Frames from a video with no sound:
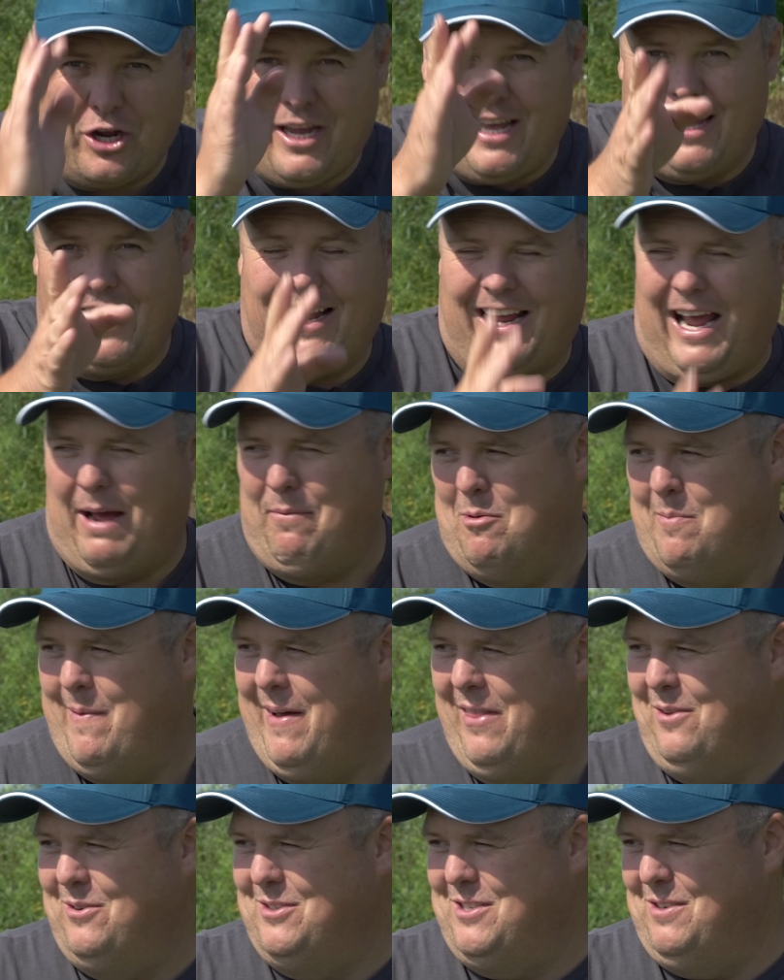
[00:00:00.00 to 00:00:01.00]
kill a cameraman
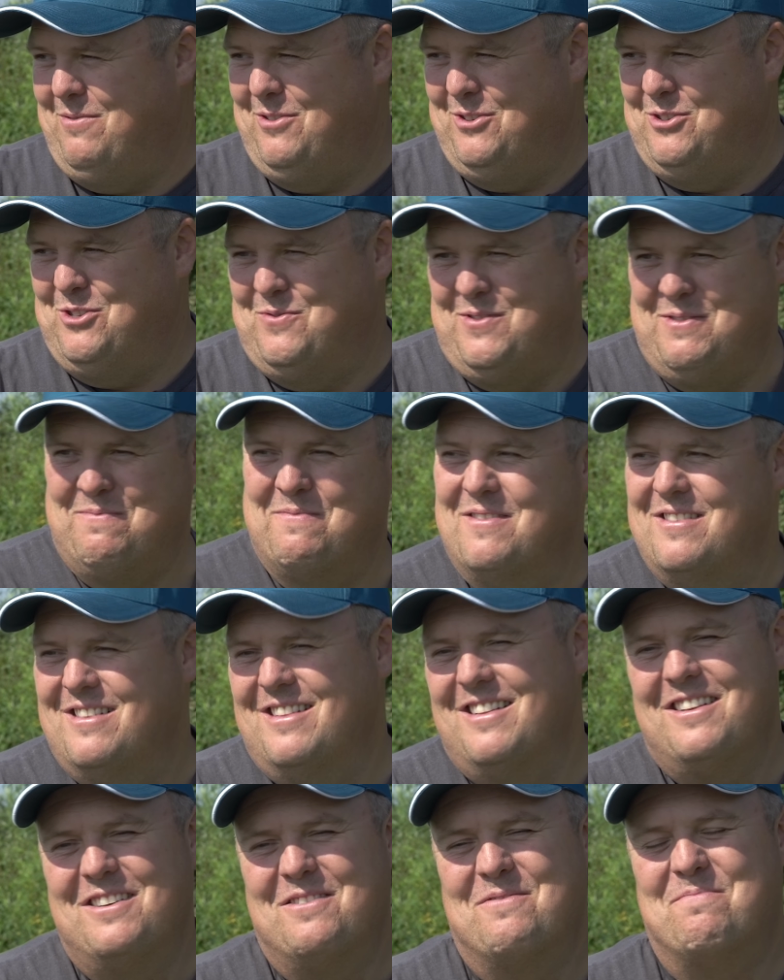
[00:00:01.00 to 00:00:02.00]
that was in front of him.
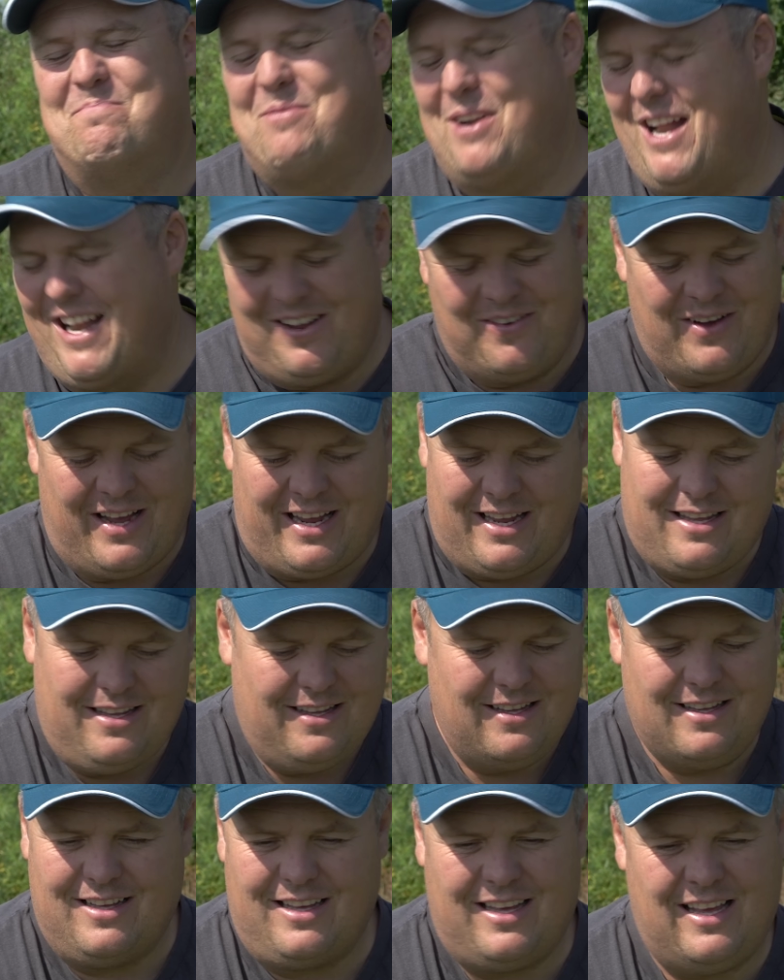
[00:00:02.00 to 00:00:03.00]
But anyway,
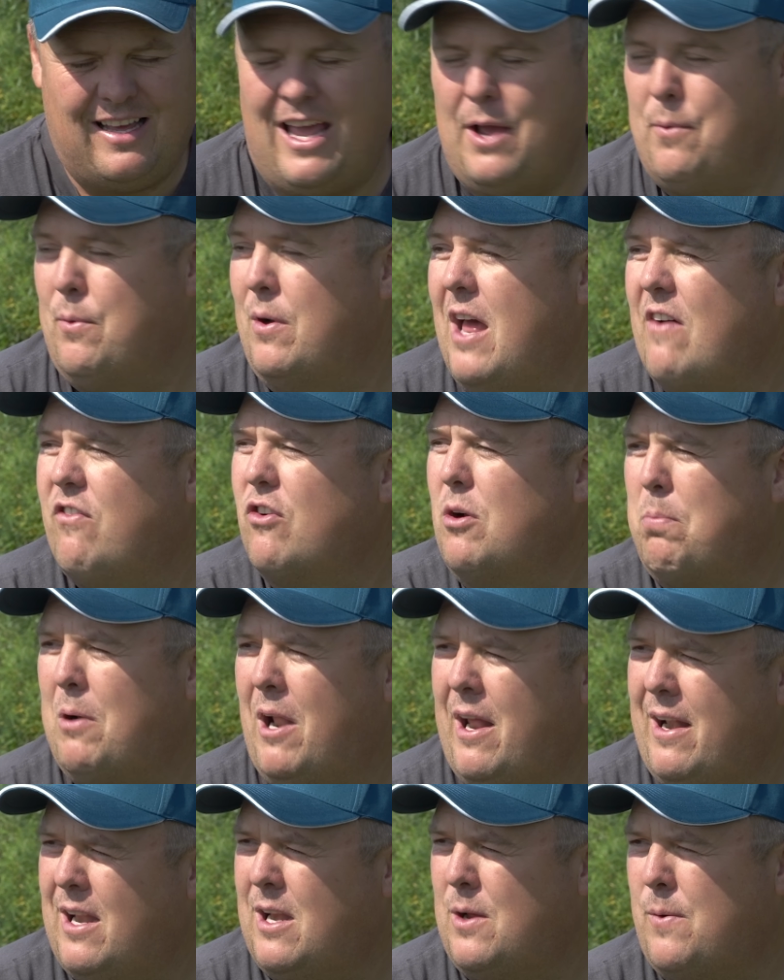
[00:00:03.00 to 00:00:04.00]
it was never a
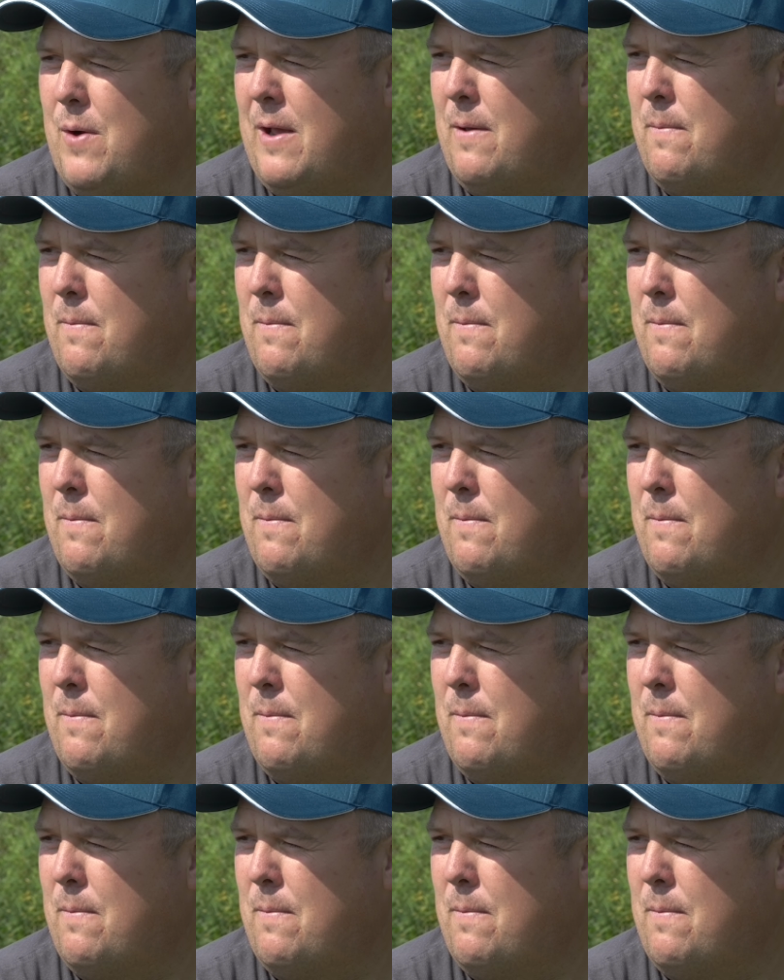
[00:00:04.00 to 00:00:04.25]
plan anyway.